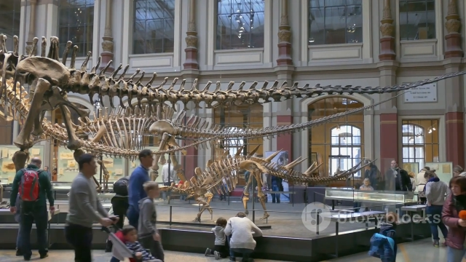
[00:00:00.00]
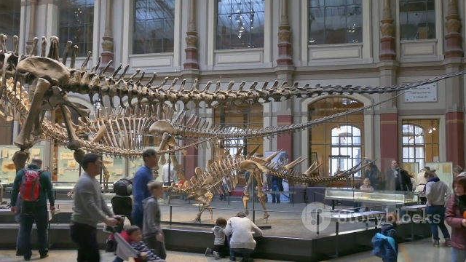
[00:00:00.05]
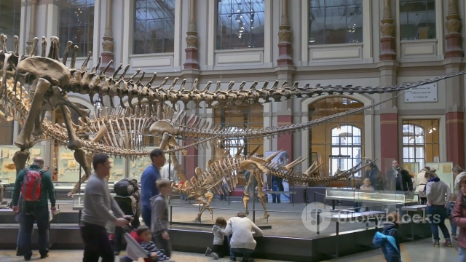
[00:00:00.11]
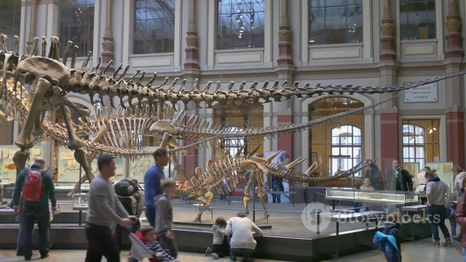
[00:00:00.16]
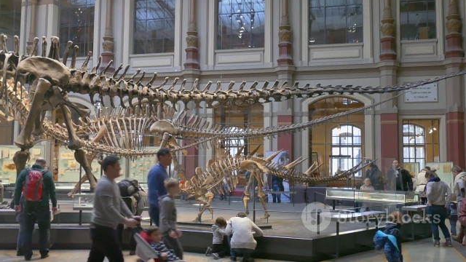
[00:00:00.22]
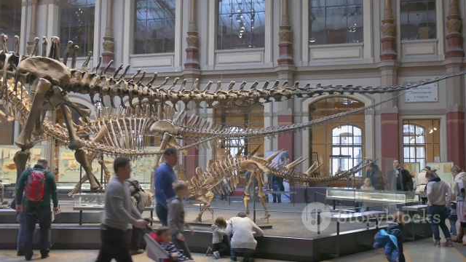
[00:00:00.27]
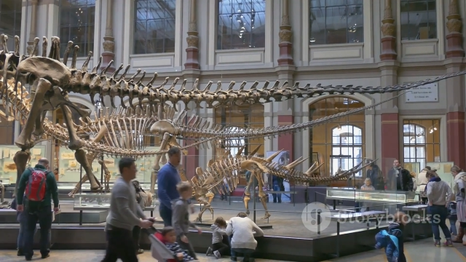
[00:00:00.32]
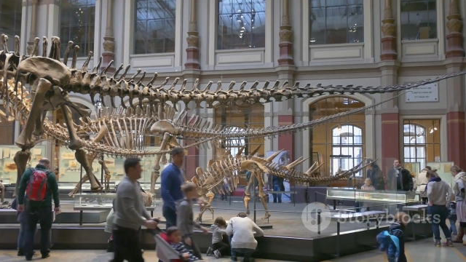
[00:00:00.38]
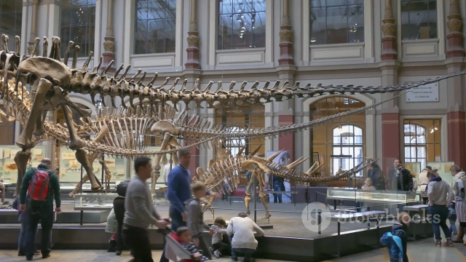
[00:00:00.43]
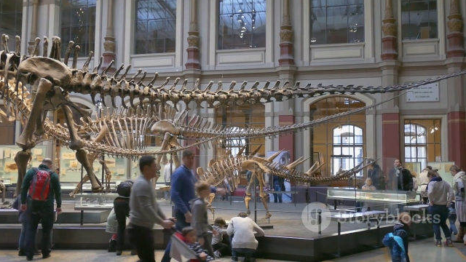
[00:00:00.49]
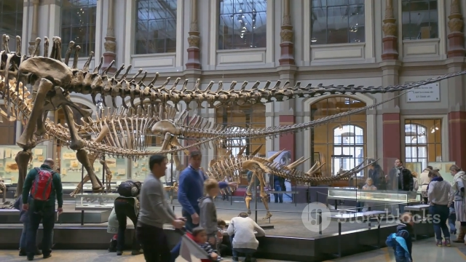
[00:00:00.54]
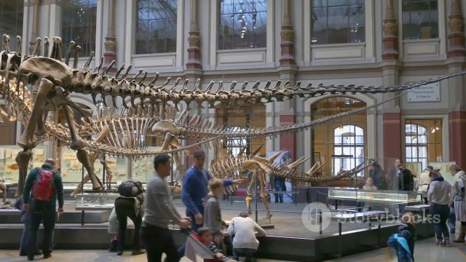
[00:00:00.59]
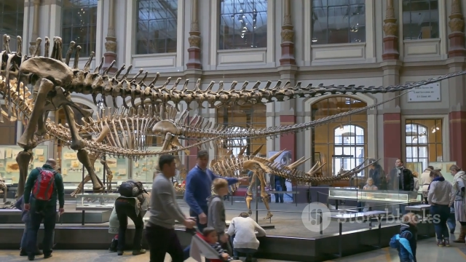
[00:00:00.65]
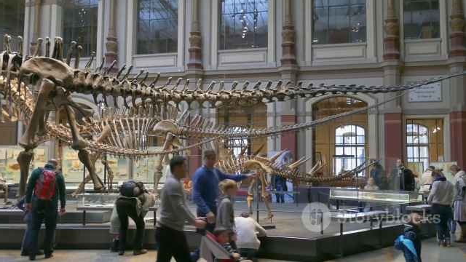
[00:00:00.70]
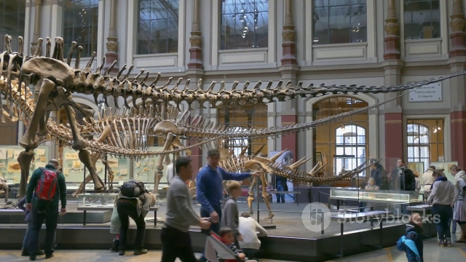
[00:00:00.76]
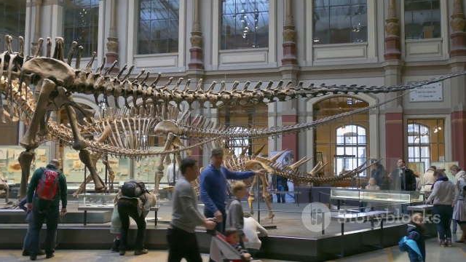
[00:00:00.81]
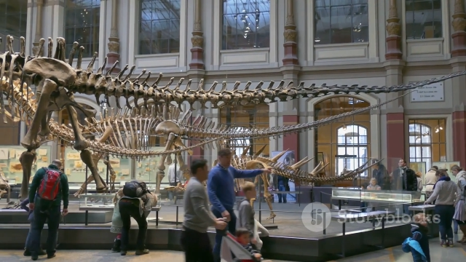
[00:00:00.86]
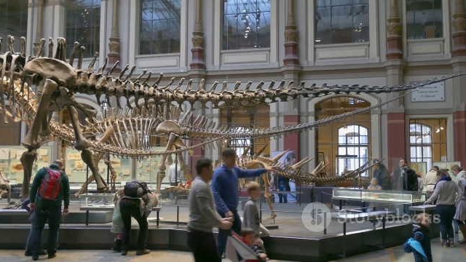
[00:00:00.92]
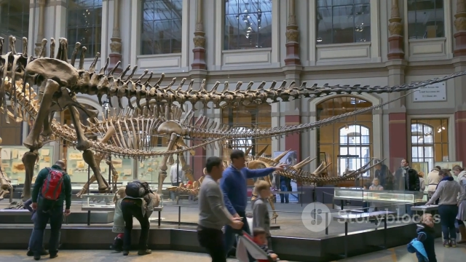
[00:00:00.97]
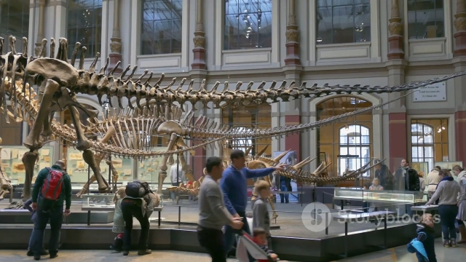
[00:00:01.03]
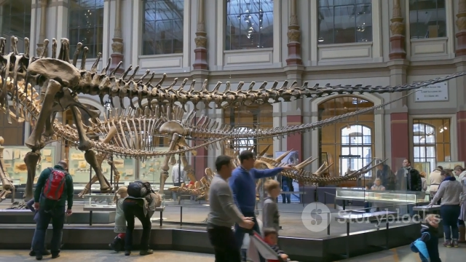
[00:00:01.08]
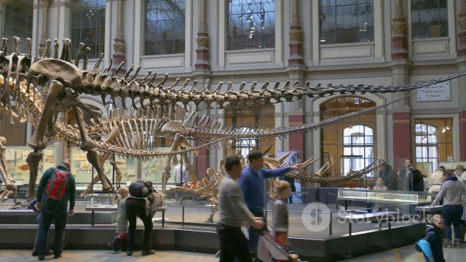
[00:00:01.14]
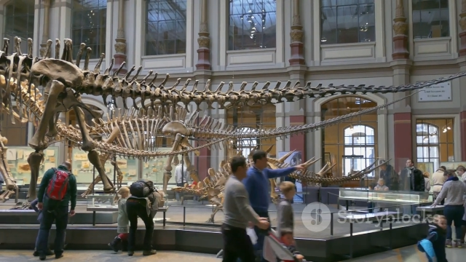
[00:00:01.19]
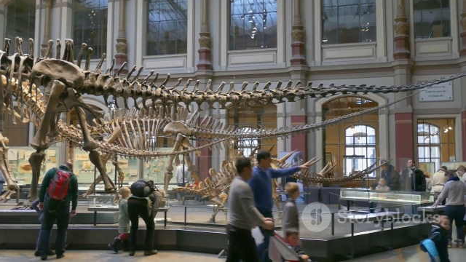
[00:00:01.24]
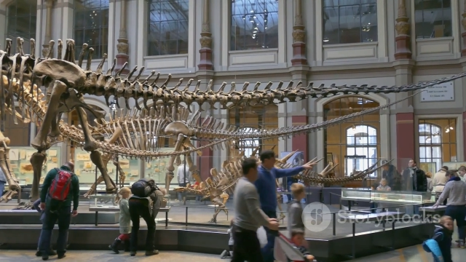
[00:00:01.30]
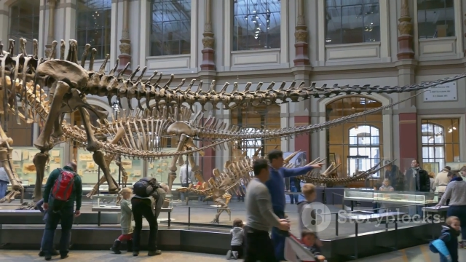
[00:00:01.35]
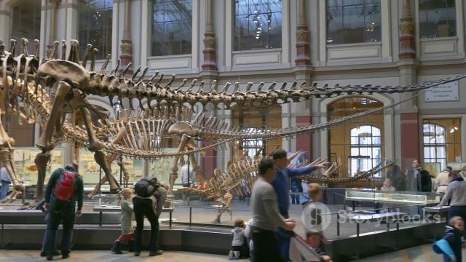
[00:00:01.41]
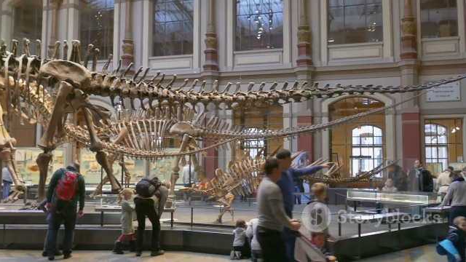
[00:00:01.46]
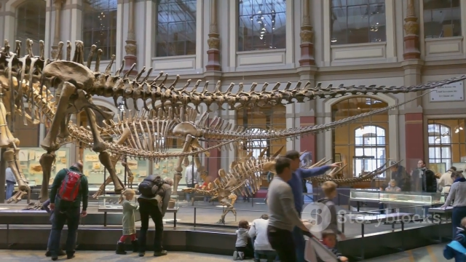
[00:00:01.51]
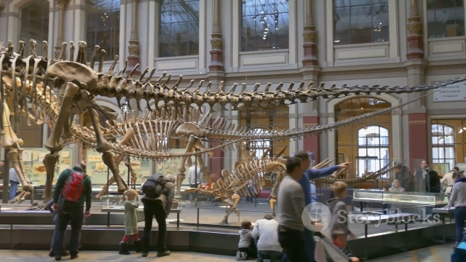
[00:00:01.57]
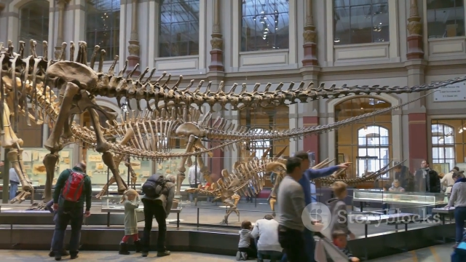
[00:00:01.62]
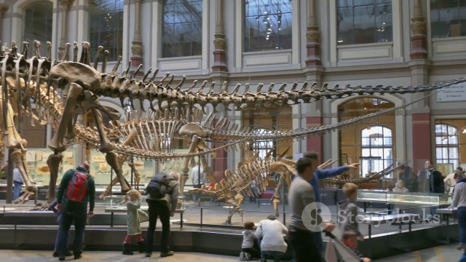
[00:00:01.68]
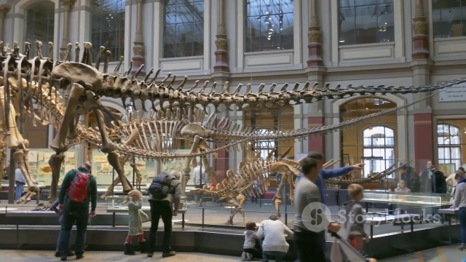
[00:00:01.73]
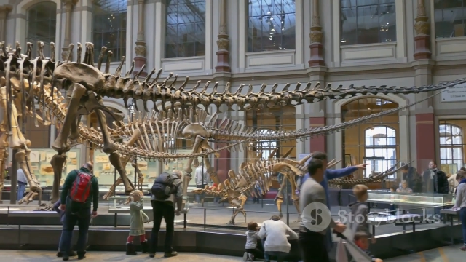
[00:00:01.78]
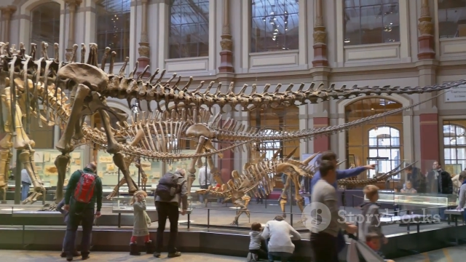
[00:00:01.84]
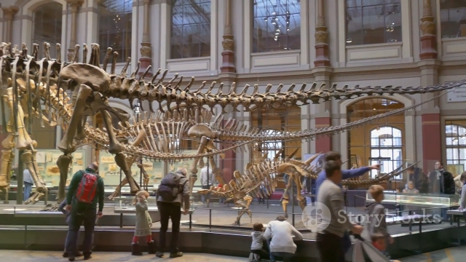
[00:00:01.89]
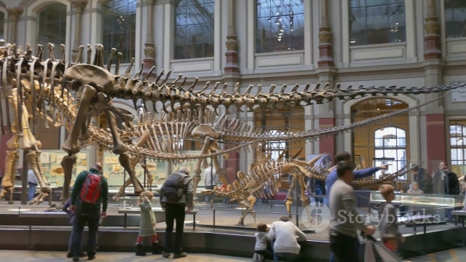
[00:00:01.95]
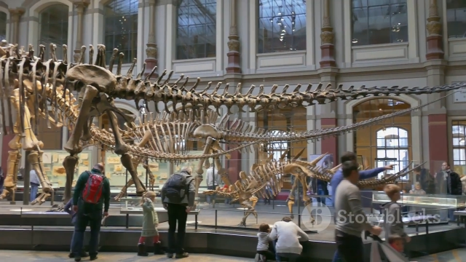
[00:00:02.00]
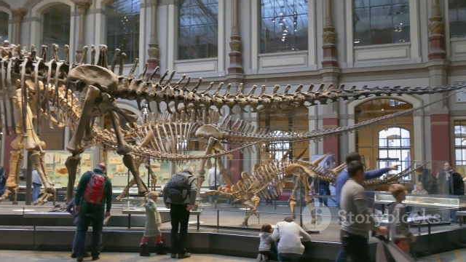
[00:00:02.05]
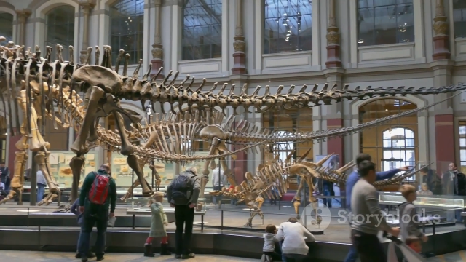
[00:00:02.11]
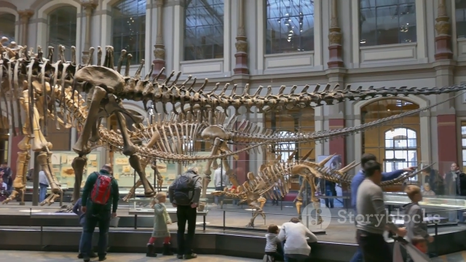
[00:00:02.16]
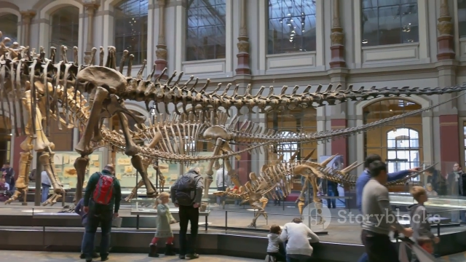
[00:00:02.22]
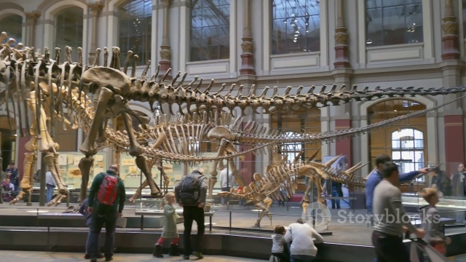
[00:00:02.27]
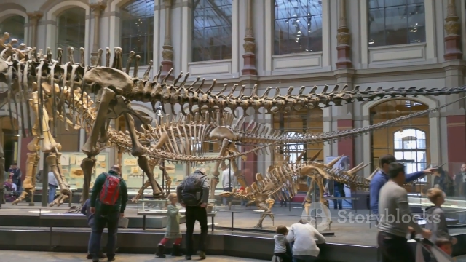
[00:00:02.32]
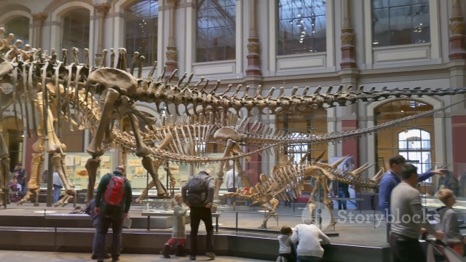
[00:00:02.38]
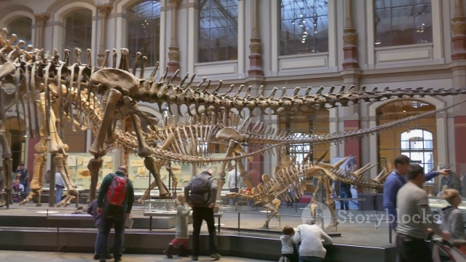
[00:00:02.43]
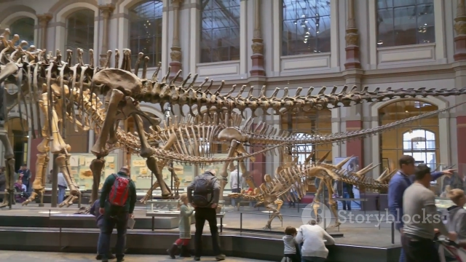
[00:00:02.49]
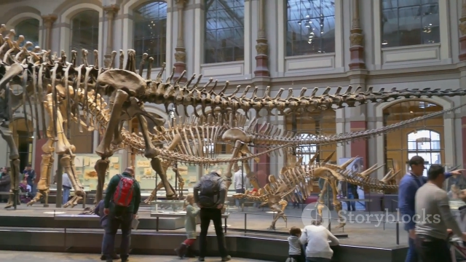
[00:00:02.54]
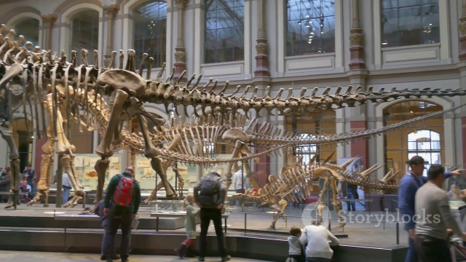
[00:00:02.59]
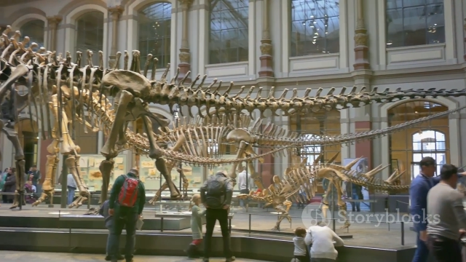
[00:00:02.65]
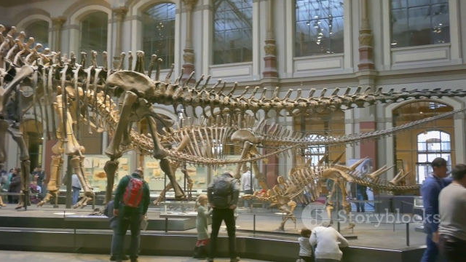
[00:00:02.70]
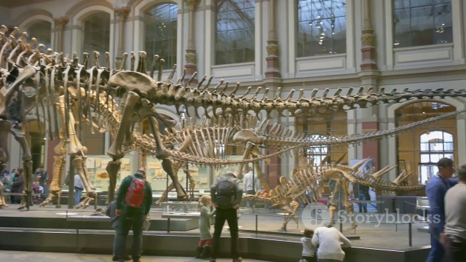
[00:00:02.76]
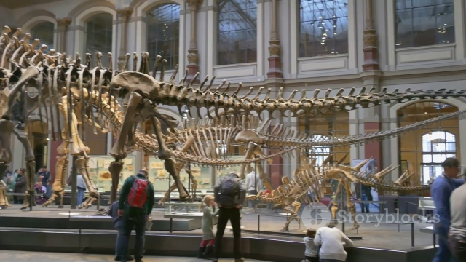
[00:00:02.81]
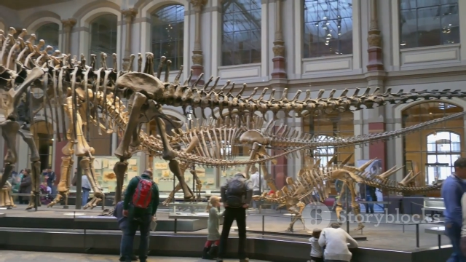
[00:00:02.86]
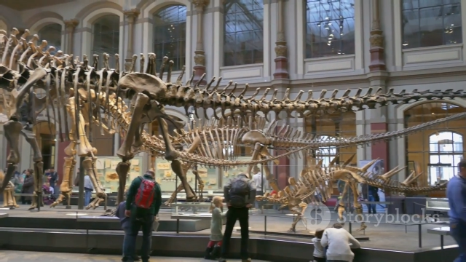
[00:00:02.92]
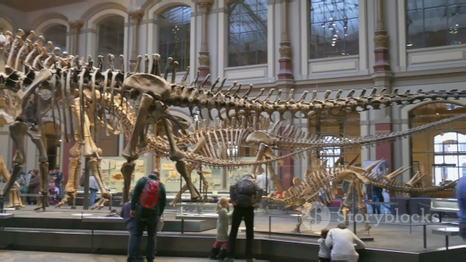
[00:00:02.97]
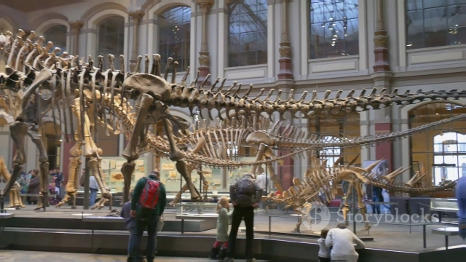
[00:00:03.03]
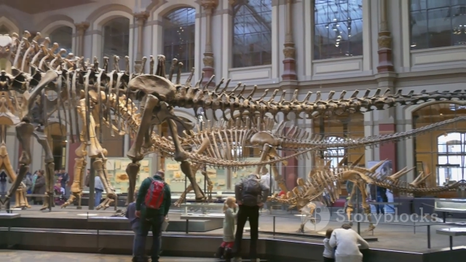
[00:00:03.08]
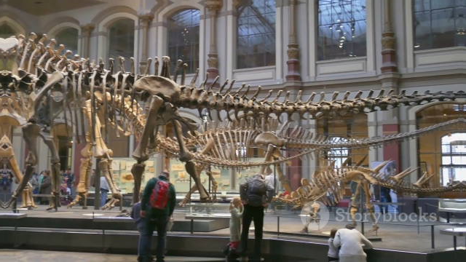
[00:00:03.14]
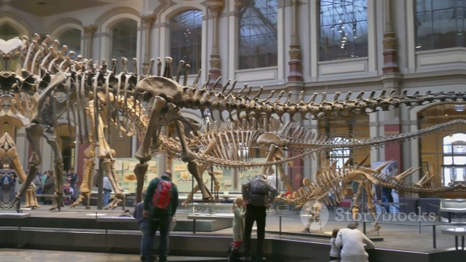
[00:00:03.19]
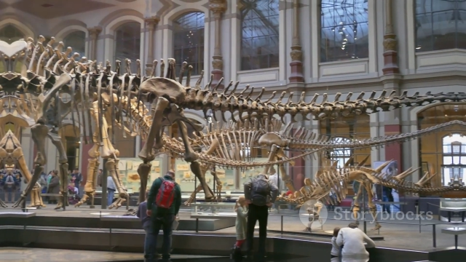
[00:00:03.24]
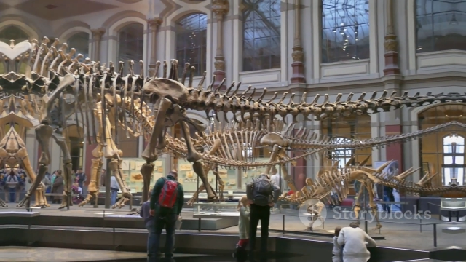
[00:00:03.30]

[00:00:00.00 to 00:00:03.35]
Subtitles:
Nobody's mouth can be seen.